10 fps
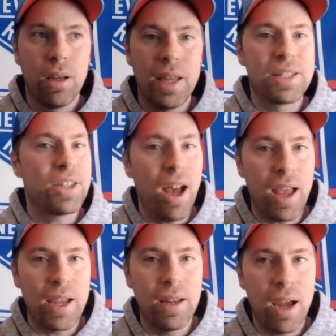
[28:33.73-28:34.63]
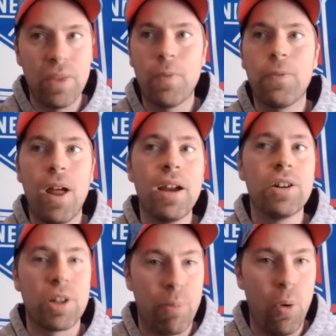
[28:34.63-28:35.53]
it's tied, and the
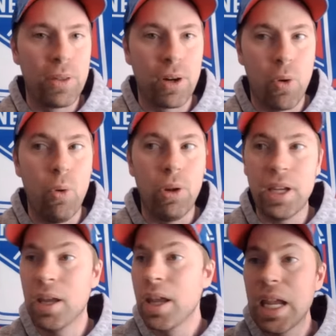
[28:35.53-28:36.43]
Flyers are pulling their goalie,